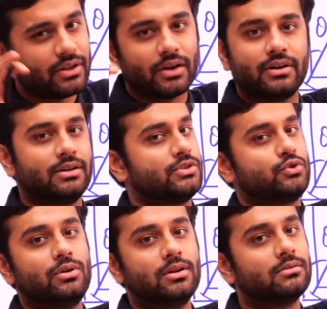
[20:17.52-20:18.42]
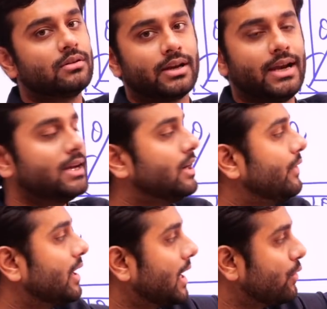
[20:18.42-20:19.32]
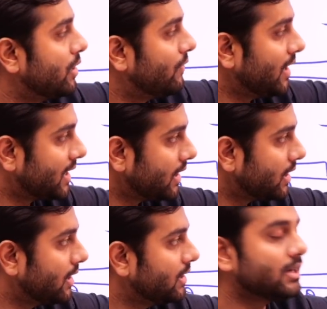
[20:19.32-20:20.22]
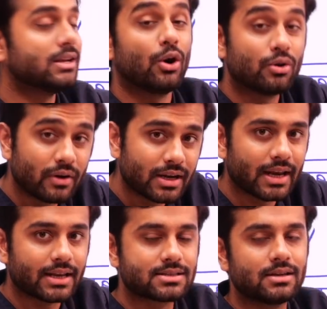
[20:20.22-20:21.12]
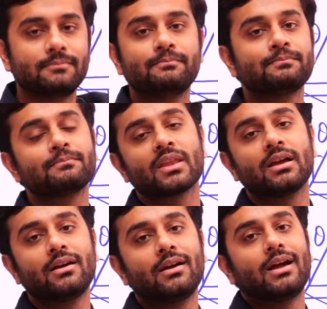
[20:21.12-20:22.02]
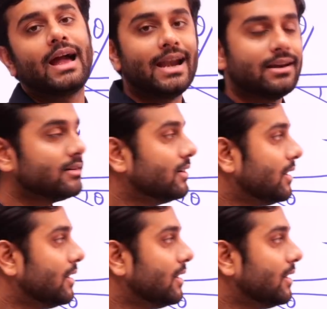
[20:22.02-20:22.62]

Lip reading: we have understood, right? It will try to deflect it in the downward direction. And